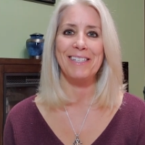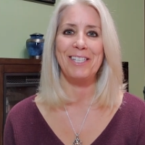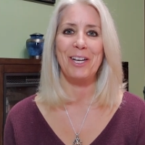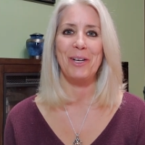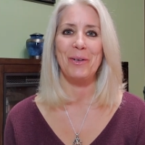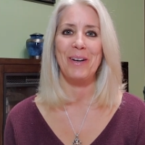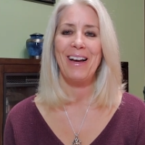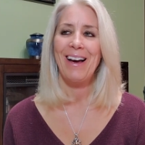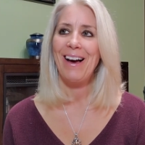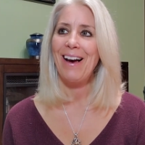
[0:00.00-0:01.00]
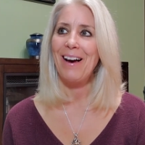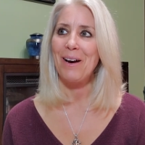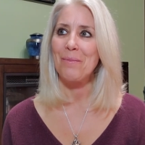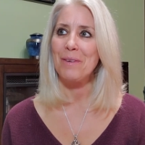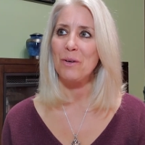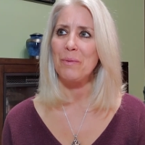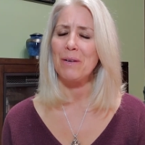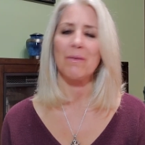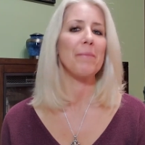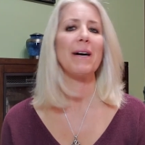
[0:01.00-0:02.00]
into, um, you know,
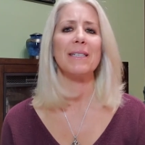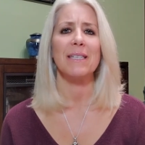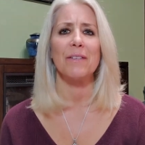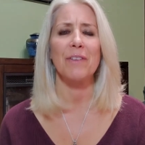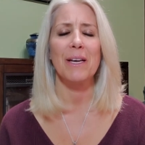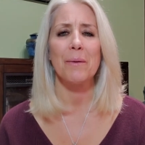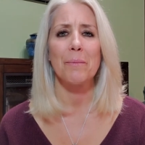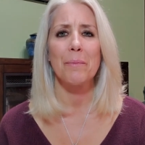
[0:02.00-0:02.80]
being reminded of him.